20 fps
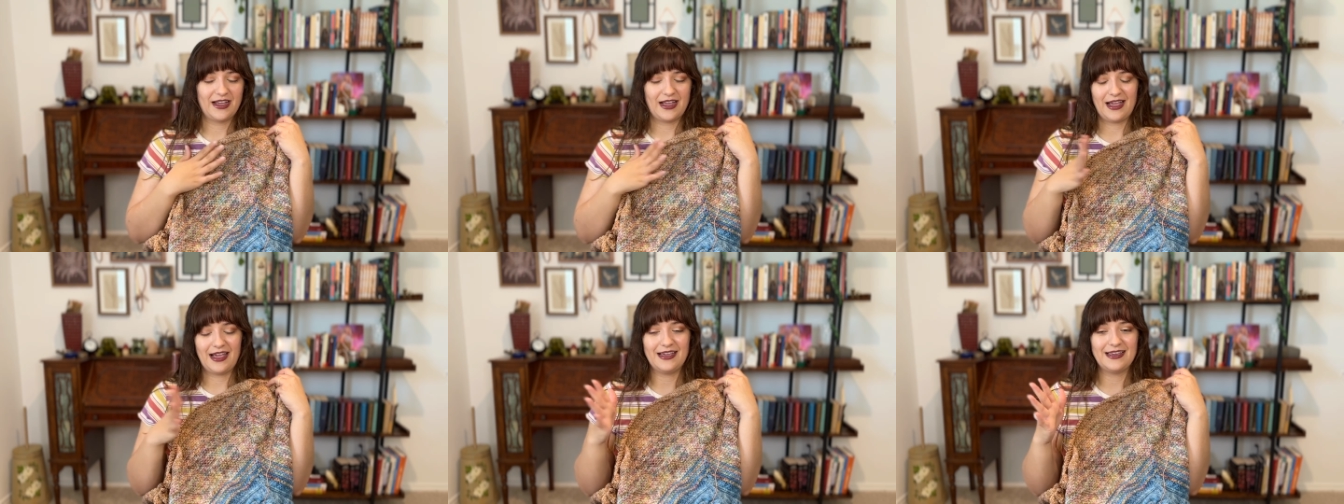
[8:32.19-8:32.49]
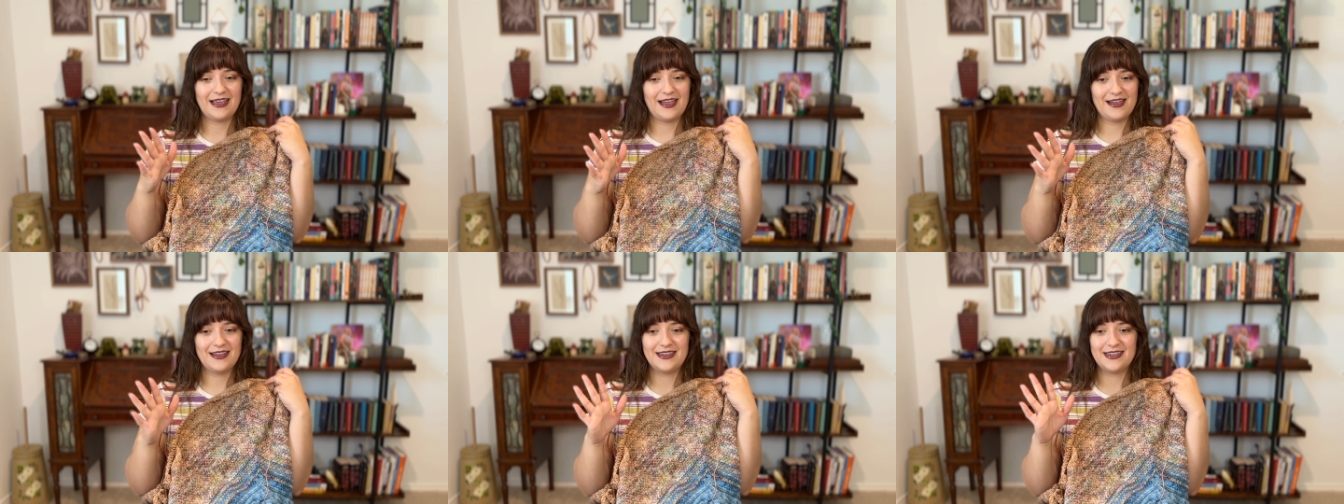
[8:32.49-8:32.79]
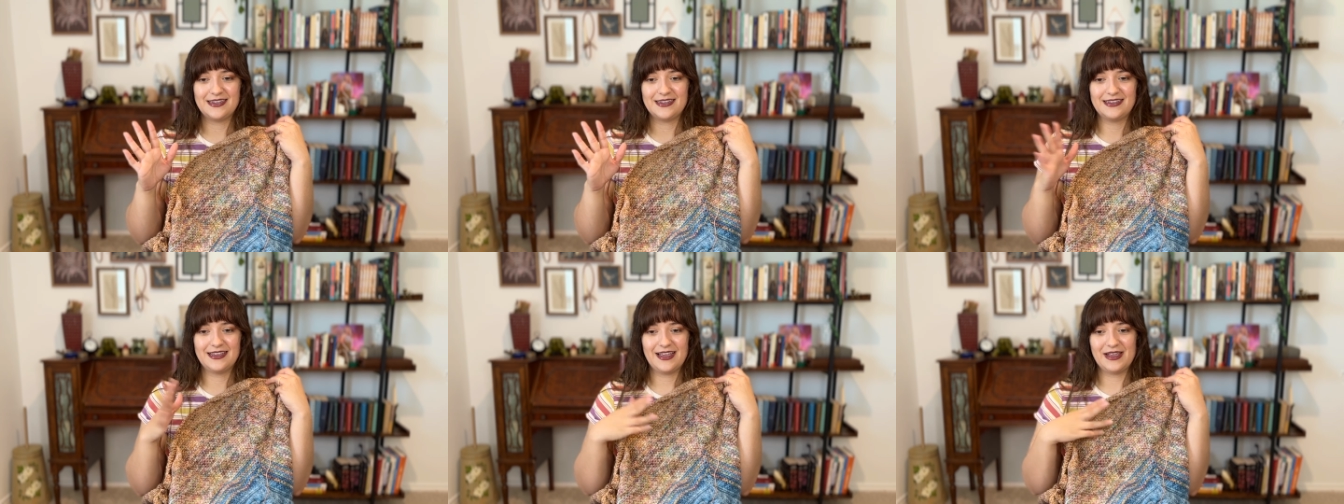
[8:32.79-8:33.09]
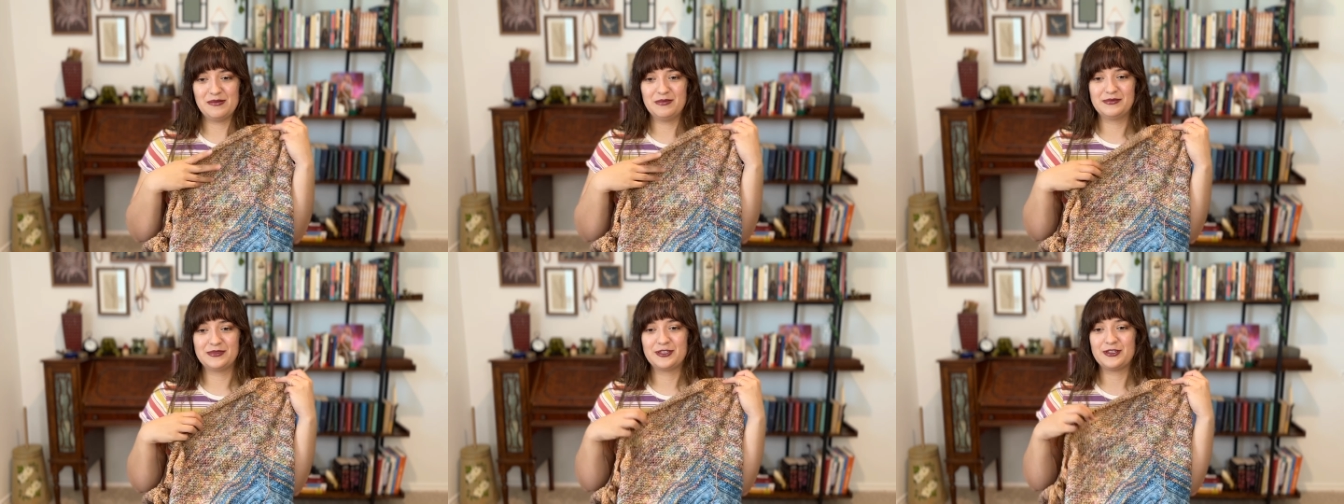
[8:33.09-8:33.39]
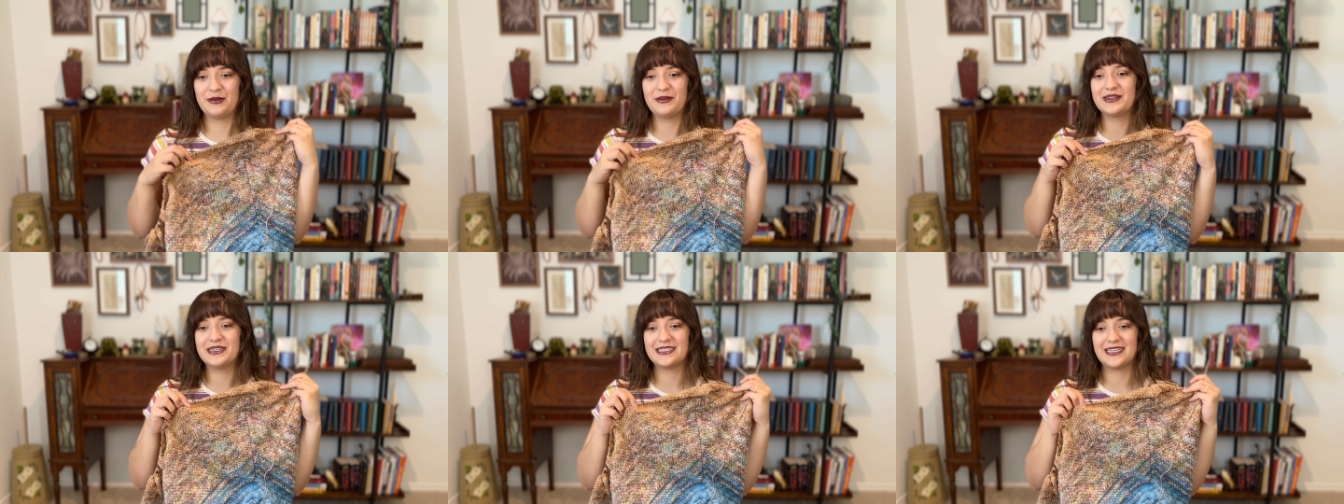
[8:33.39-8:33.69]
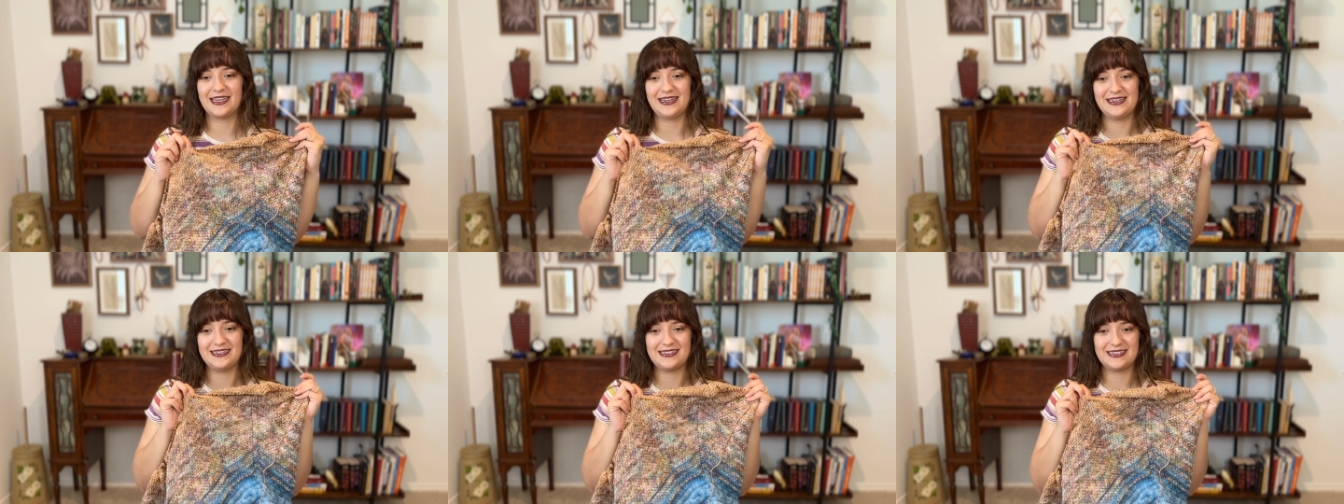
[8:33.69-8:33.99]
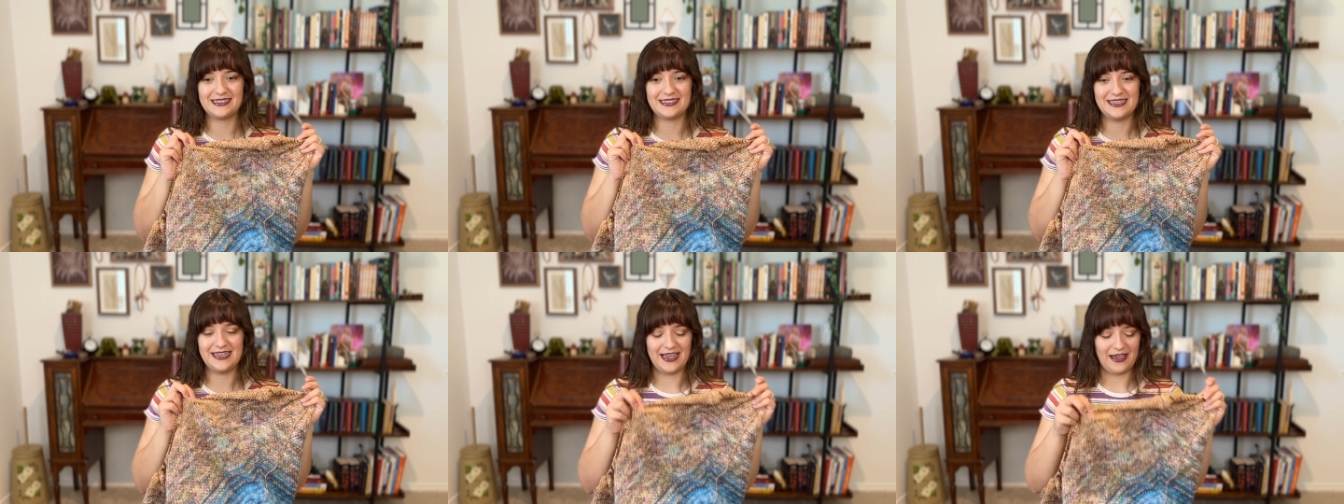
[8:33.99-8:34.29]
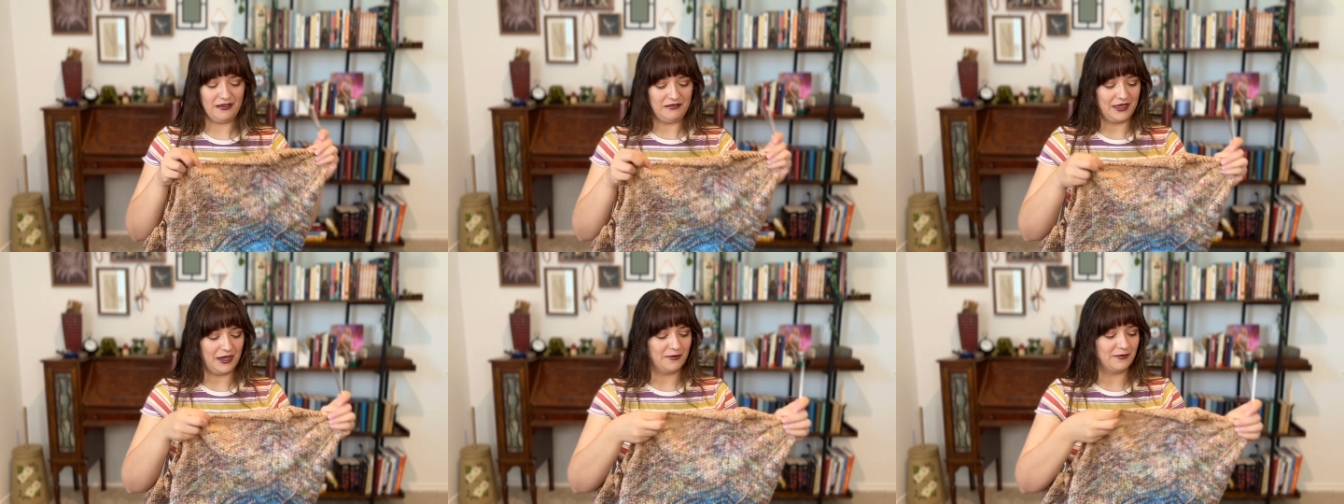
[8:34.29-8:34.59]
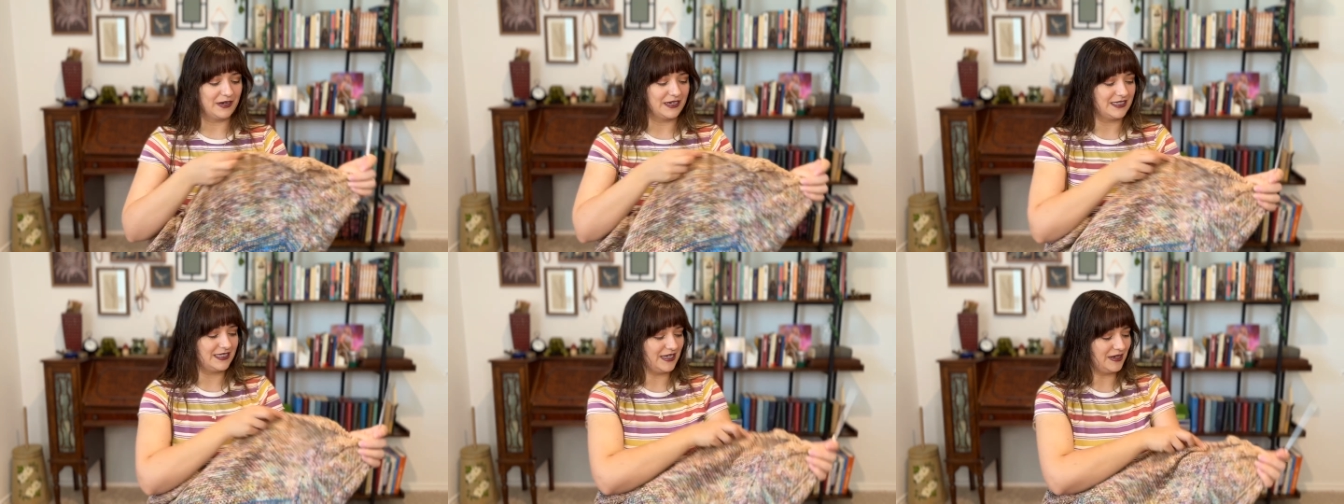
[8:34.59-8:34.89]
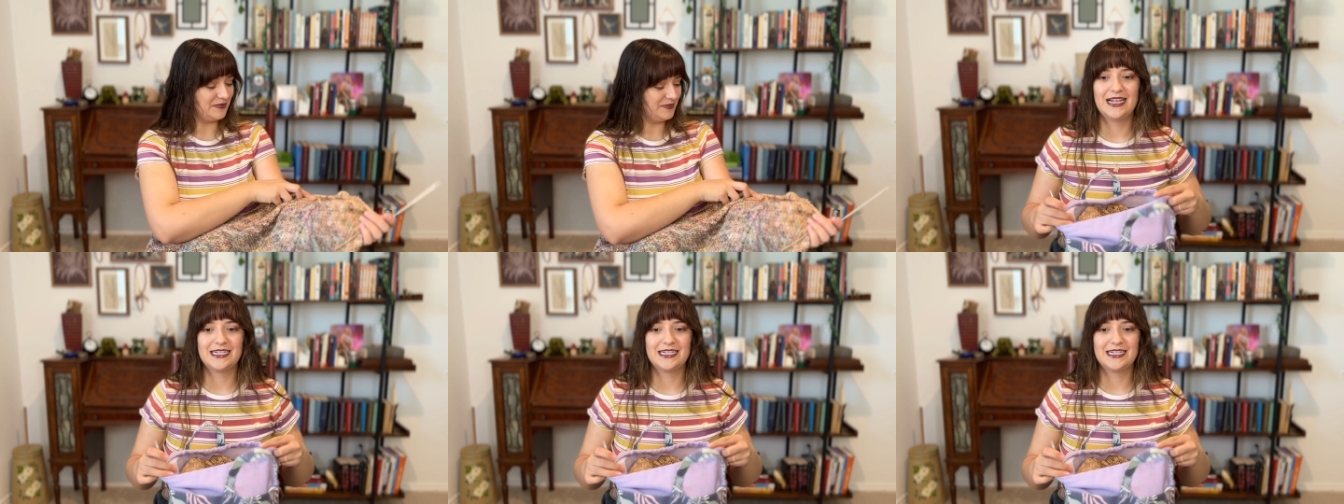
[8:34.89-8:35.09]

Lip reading: I am so excited to see how that works out.